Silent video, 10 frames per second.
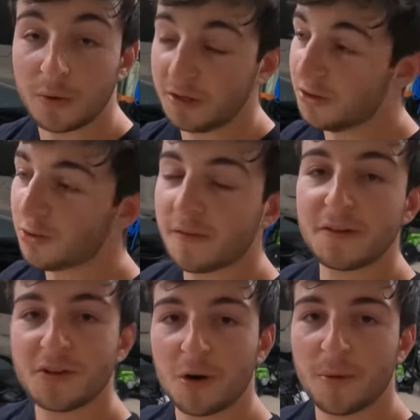When you do have
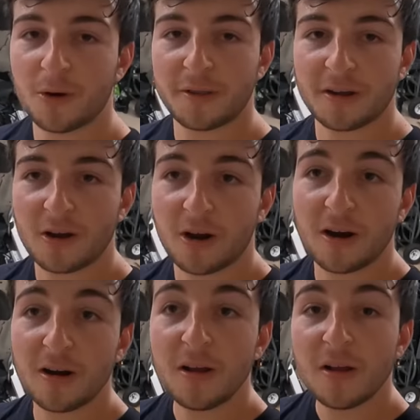the turbo on the
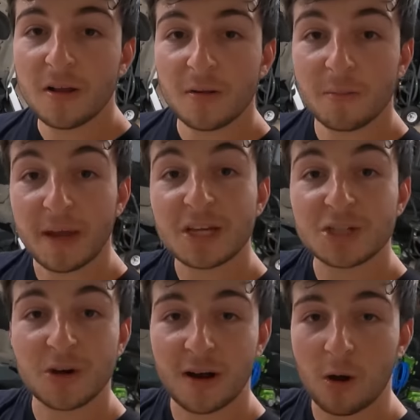car, make
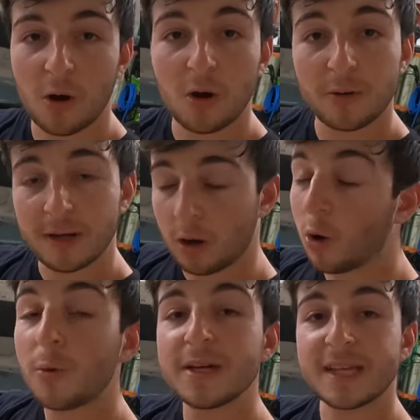sure
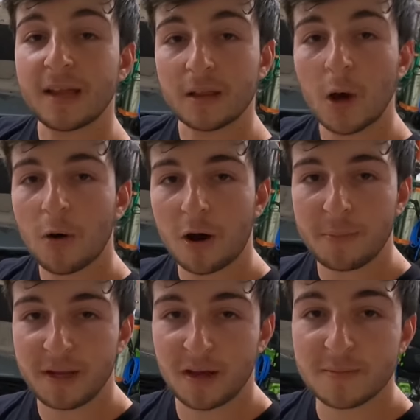always at low
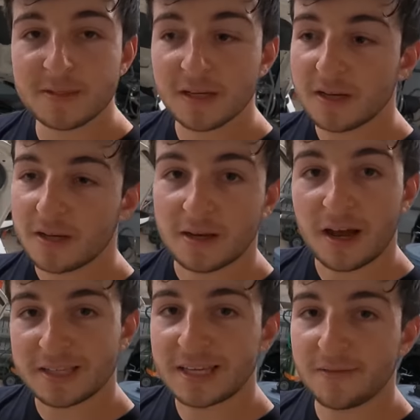RPMs
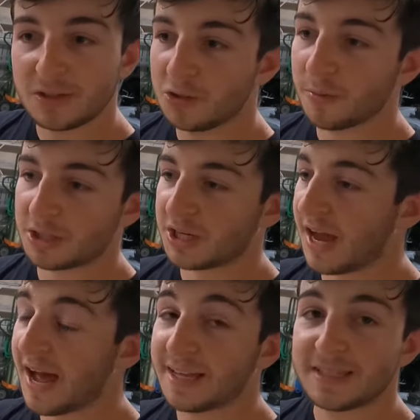not to give it too much
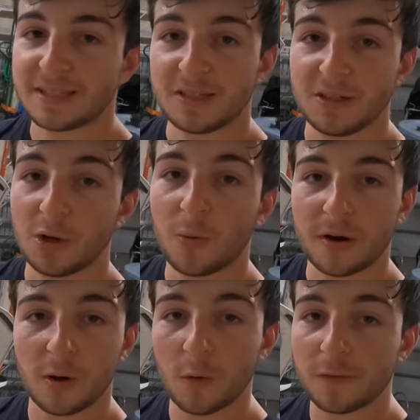gas. You don't
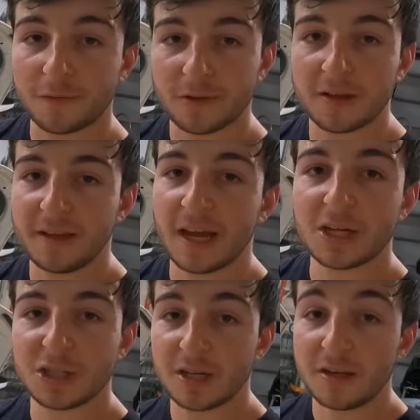want to overflood the
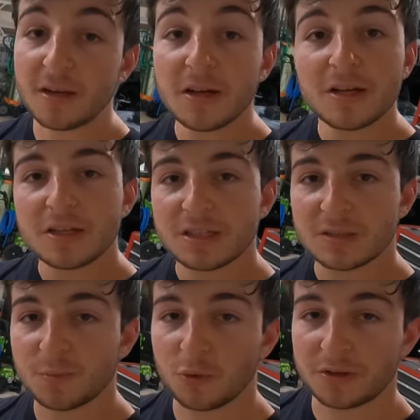engine and
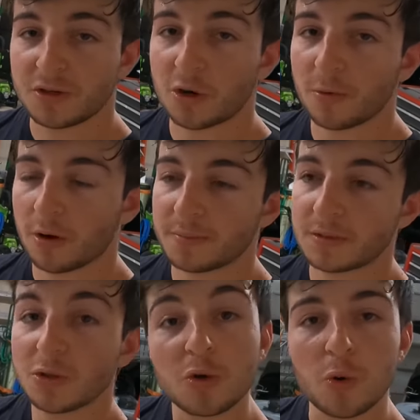spool the turbo
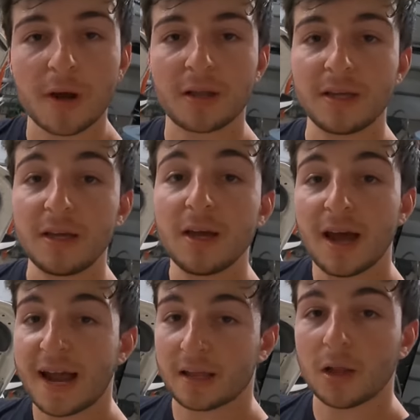up too quickly
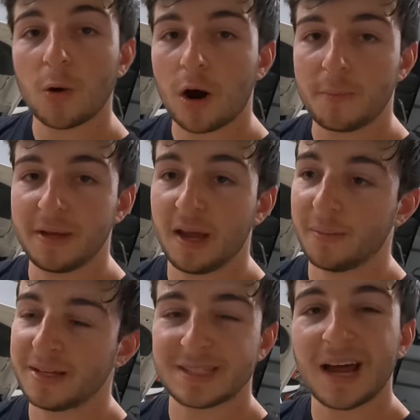at a low
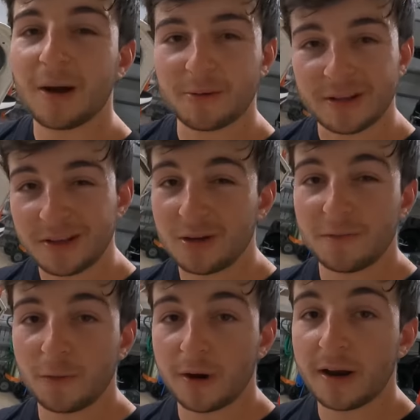RPM. It's not really
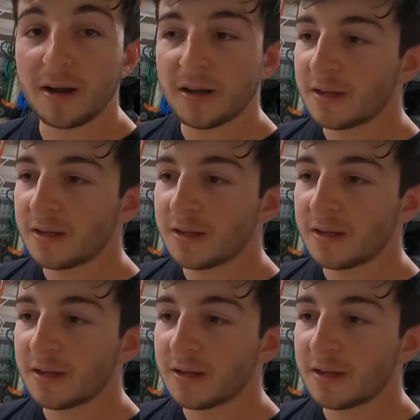good for it.